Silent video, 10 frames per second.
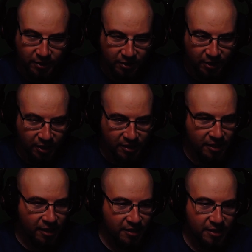Does
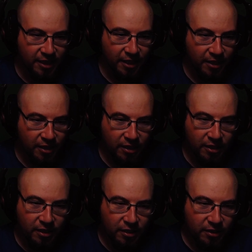not stay.
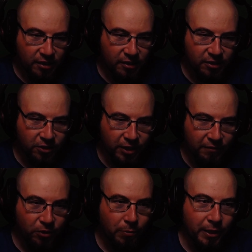And so you have
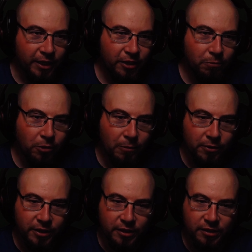to go back into
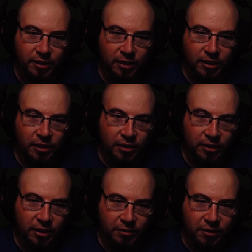properties.
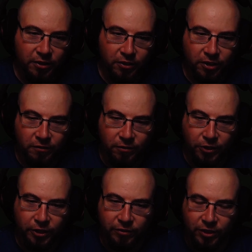You have to go to
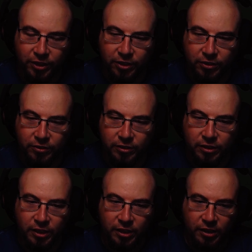configure video.
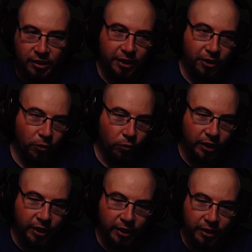Hit
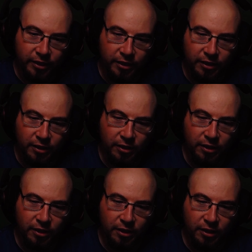OK.
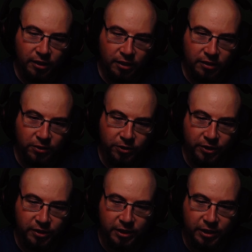So you
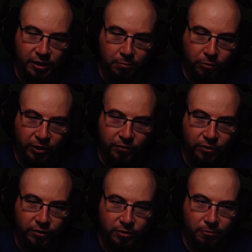can see the
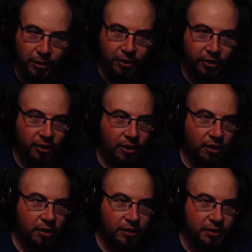preview better,
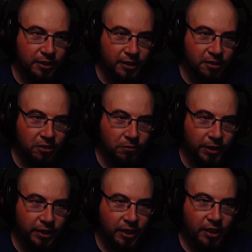because it gets in the way.